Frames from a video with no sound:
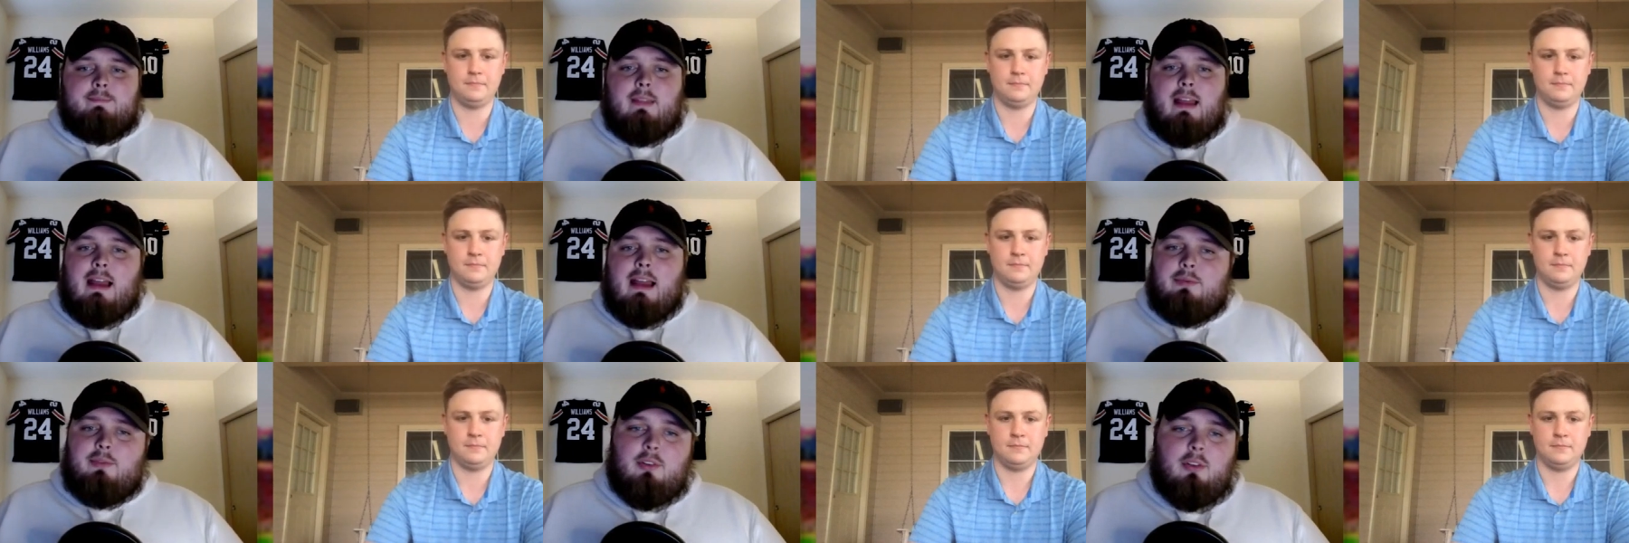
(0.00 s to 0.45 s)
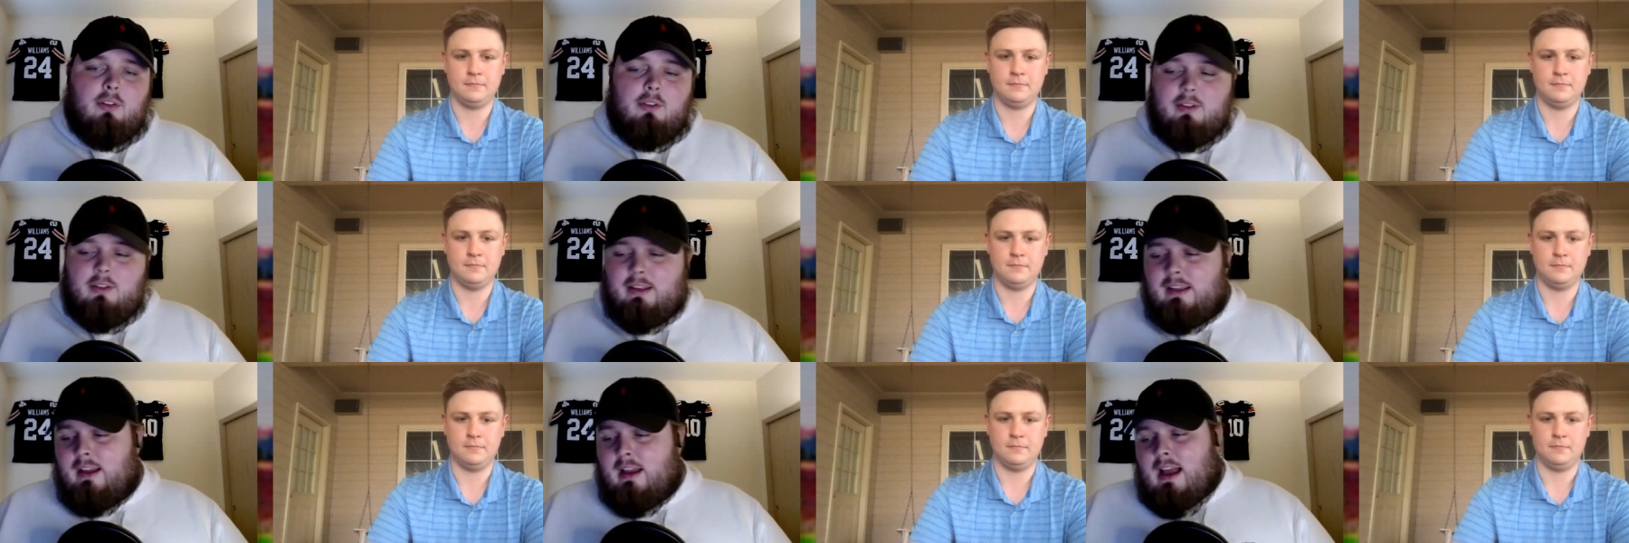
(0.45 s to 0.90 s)

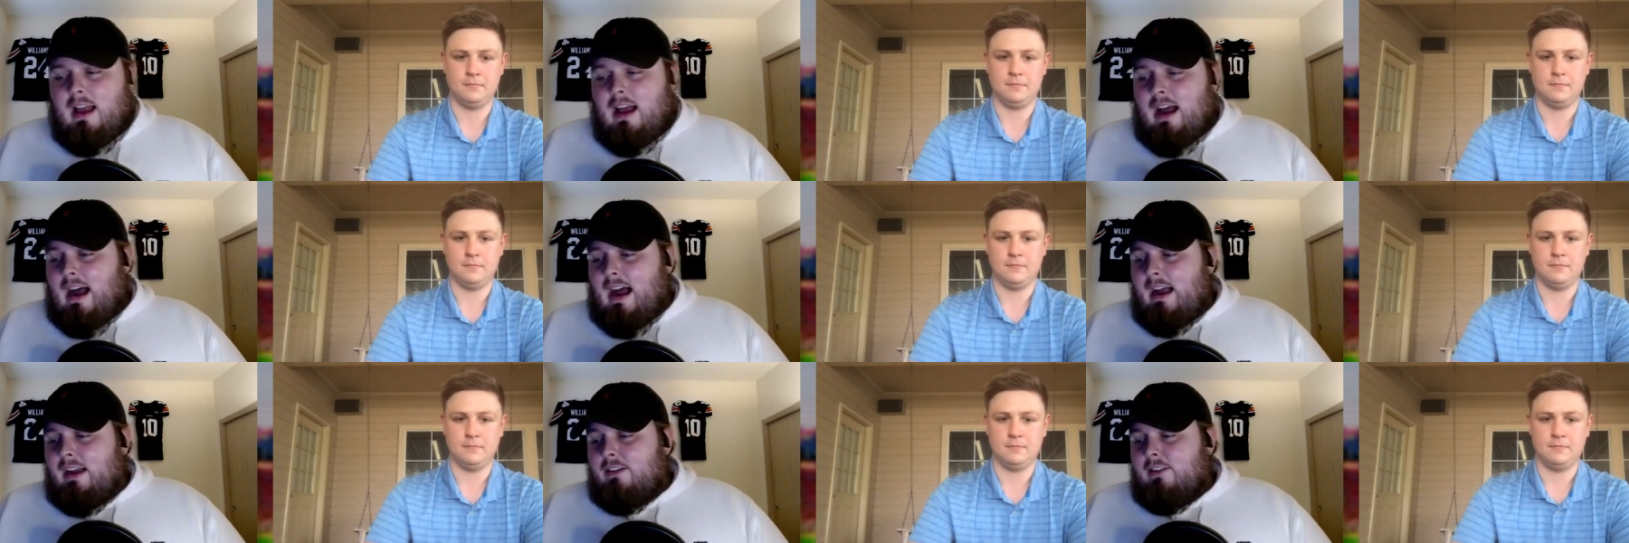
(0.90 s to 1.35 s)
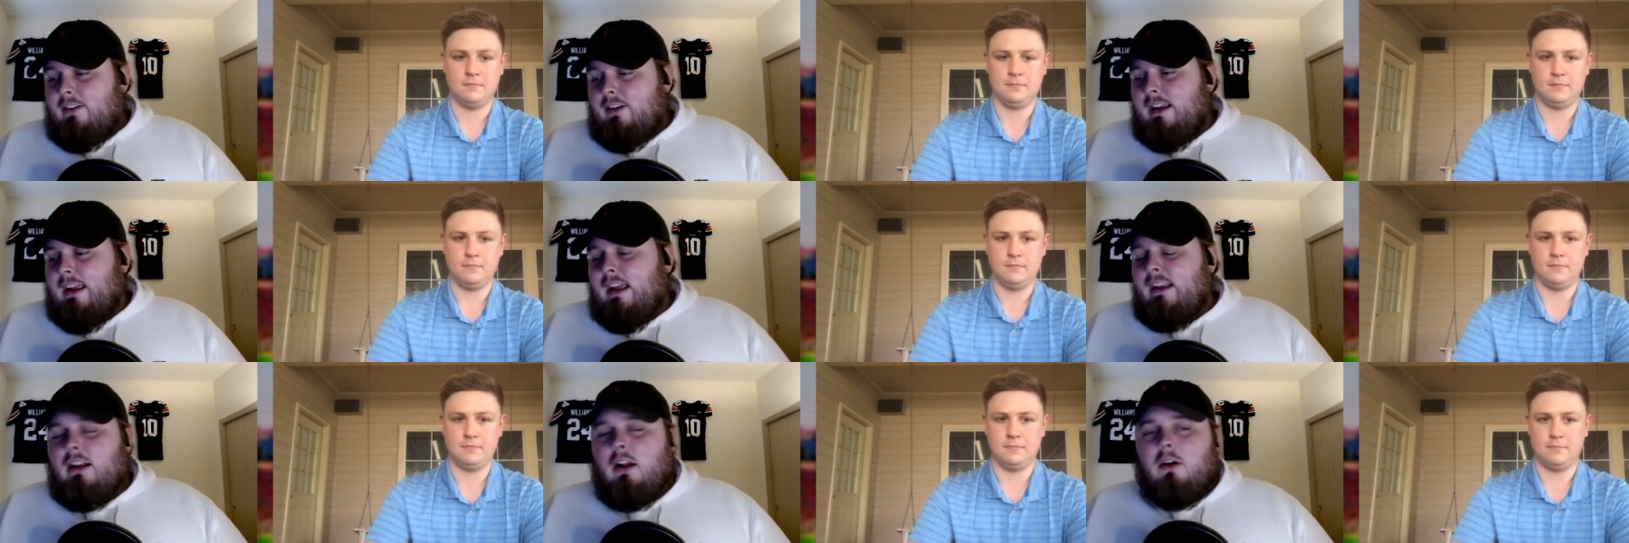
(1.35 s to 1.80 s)
Speaker 1: Absolutely, I
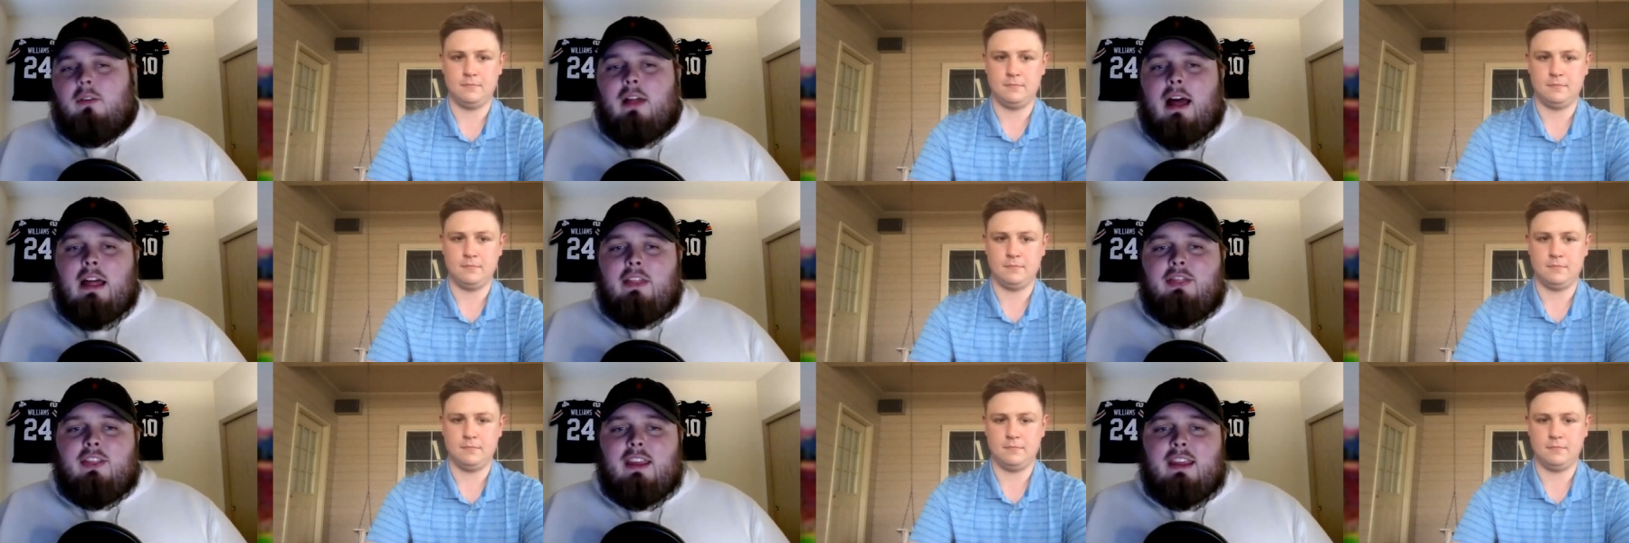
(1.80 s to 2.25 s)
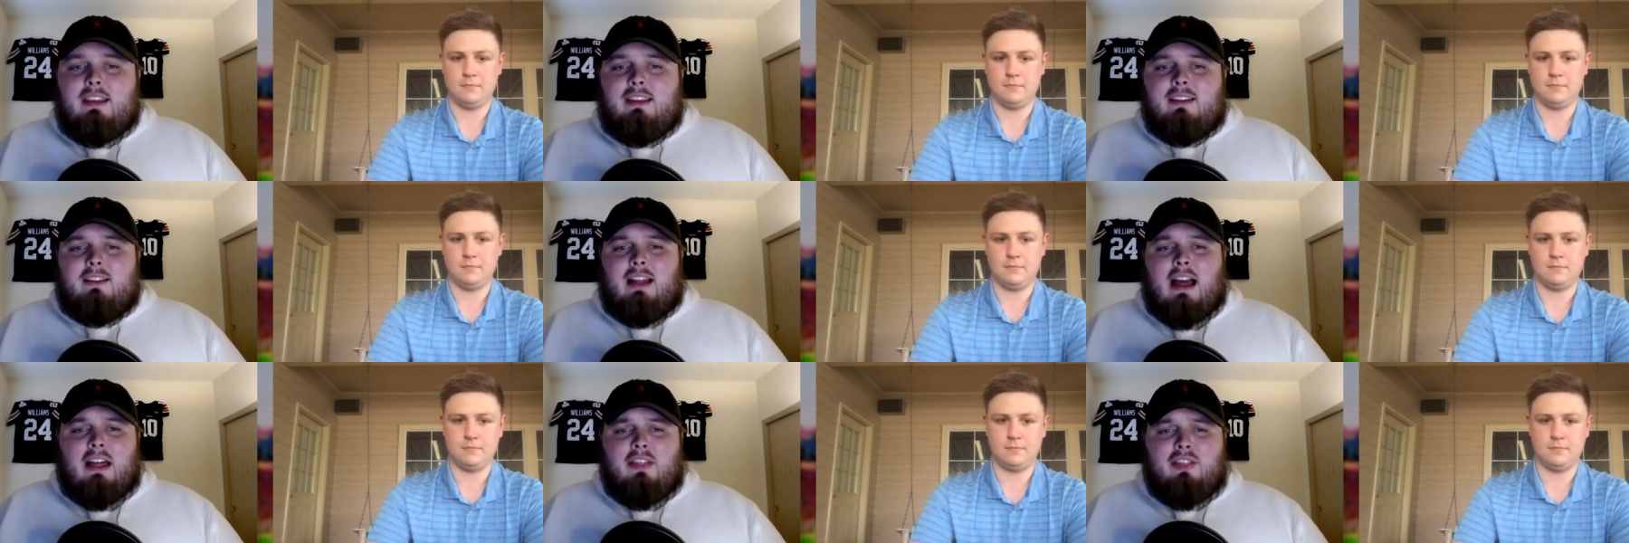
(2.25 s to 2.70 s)
agree. You know, I think